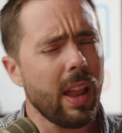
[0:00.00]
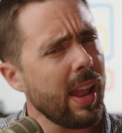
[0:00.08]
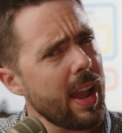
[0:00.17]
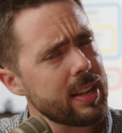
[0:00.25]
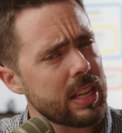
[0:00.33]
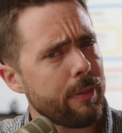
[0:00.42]

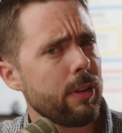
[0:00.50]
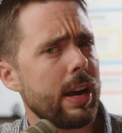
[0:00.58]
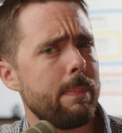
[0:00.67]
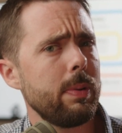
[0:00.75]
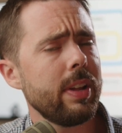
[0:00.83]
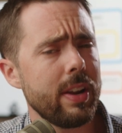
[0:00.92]
except for a
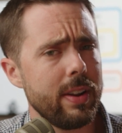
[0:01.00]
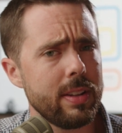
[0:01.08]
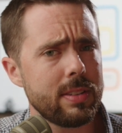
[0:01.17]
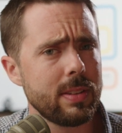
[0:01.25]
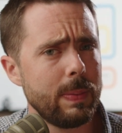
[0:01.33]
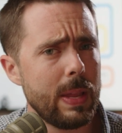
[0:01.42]
couple
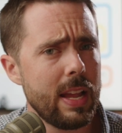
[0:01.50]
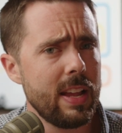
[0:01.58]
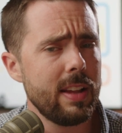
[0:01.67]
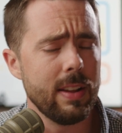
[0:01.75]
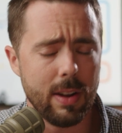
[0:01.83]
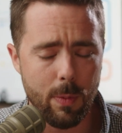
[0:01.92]
areas.
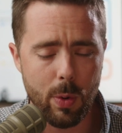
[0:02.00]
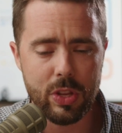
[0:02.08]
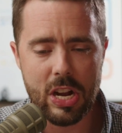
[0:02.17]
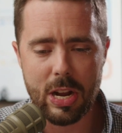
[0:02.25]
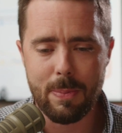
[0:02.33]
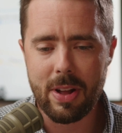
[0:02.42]
And we'll
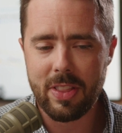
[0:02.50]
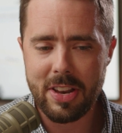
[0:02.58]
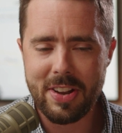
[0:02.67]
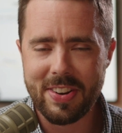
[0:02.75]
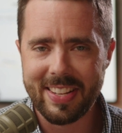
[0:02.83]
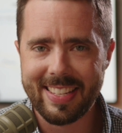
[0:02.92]
talk about that
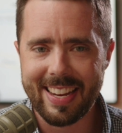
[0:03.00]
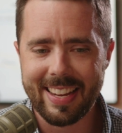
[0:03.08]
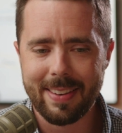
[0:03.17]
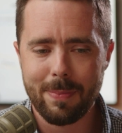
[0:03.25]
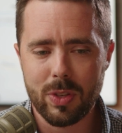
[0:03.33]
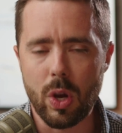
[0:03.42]
here in a second.
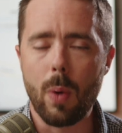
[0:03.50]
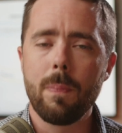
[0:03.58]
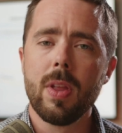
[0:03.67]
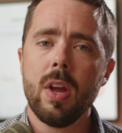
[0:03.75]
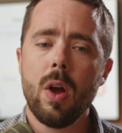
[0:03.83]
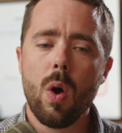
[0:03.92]
So,
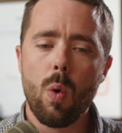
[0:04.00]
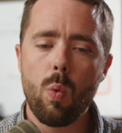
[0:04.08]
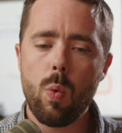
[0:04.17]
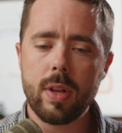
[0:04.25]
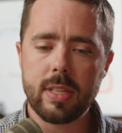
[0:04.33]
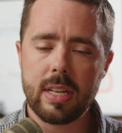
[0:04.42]

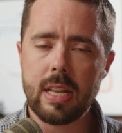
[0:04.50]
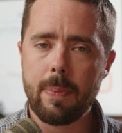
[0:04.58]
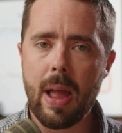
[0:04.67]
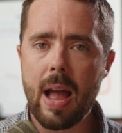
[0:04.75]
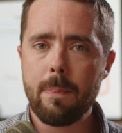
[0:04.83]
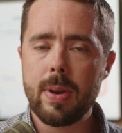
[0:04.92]
what's ended up
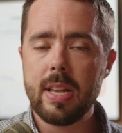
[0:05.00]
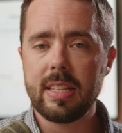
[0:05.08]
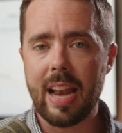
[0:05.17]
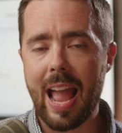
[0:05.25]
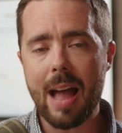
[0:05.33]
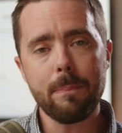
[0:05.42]
happening is
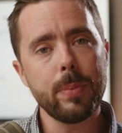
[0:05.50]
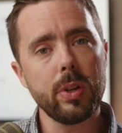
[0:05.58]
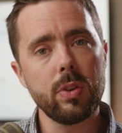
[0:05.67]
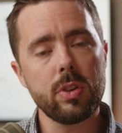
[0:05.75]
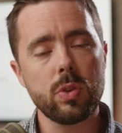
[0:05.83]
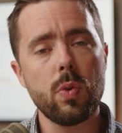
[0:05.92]
that App
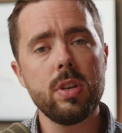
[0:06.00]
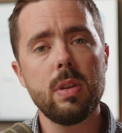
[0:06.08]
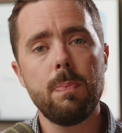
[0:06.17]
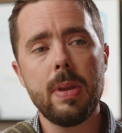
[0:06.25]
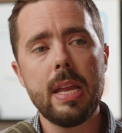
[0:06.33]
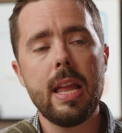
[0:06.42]
Builder is going to
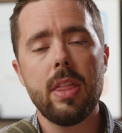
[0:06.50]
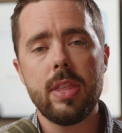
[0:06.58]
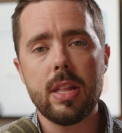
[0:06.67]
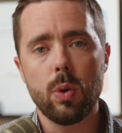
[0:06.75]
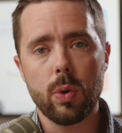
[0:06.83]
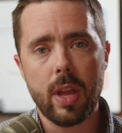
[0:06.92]
be
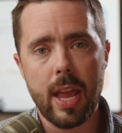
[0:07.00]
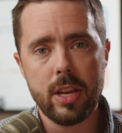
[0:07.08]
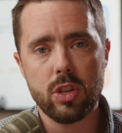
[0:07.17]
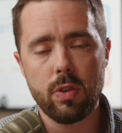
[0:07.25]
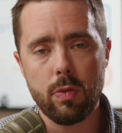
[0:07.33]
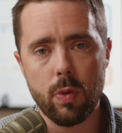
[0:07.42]
the
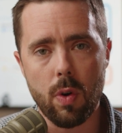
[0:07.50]
location for